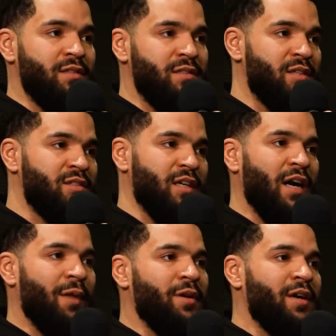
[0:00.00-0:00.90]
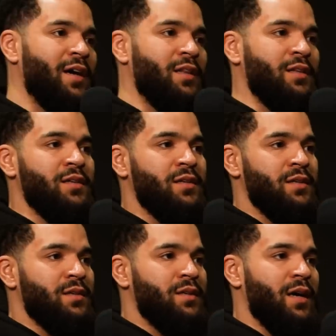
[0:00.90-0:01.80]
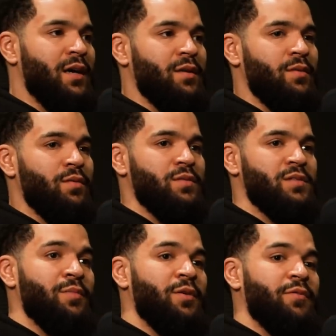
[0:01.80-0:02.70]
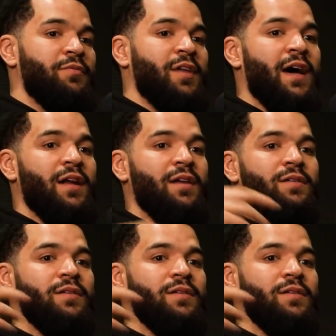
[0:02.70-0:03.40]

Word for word: It's such a copycat league that some of that